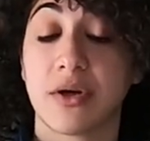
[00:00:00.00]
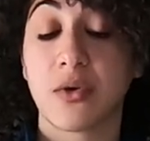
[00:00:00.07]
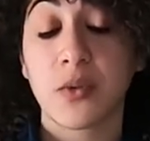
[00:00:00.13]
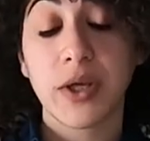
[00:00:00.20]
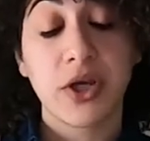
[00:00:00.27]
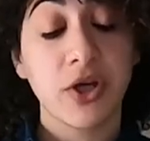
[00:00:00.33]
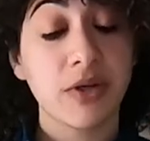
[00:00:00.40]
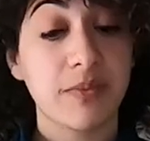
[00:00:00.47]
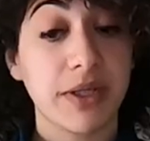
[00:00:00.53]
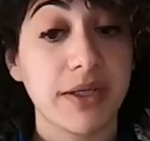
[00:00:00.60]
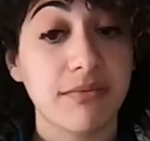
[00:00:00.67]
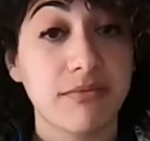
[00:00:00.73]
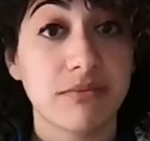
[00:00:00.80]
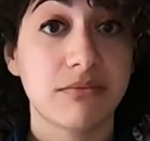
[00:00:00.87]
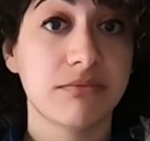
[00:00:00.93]
or we could
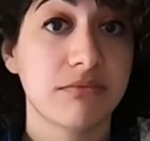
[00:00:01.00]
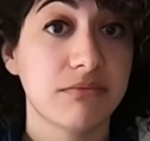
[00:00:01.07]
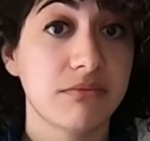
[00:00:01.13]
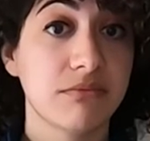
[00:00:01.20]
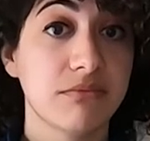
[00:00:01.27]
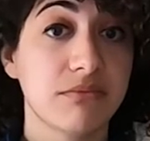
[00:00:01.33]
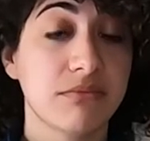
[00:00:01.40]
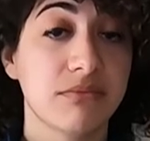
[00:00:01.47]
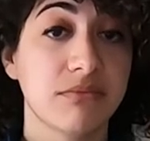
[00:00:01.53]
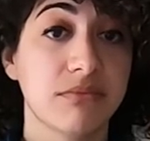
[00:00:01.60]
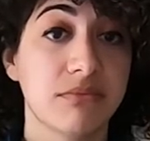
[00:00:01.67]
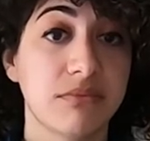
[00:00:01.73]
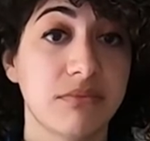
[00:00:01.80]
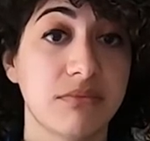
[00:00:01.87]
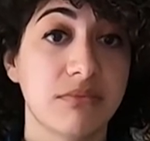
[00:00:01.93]
be.
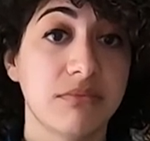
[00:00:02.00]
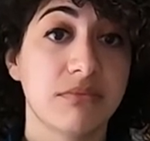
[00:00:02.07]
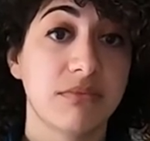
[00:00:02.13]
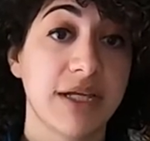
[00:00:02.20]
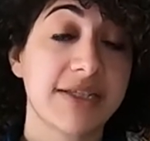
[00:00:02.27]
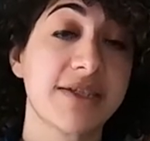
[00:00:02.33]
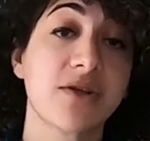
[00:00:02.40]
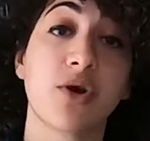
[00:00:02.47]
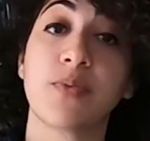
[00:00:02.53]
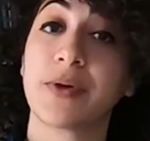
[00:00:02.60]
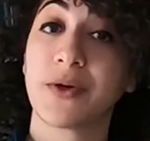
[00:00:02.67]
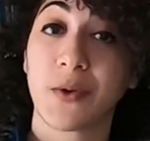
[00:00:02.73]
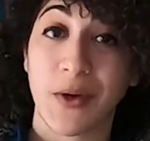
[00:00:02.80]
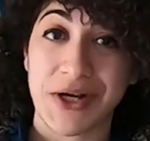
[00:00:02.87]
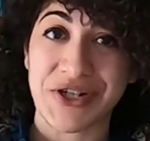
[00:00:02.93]
That's an
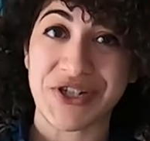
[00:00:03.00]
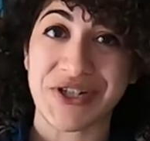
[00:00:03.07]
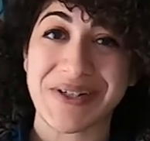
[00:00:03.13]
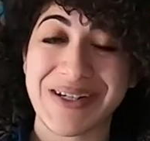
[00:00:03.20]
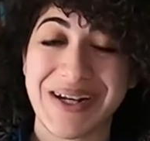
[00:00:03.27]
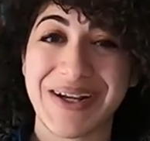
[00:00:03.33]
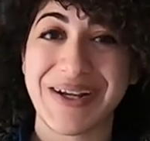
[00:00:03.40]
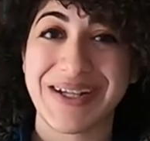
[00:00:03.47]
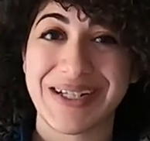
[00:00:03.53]
open question.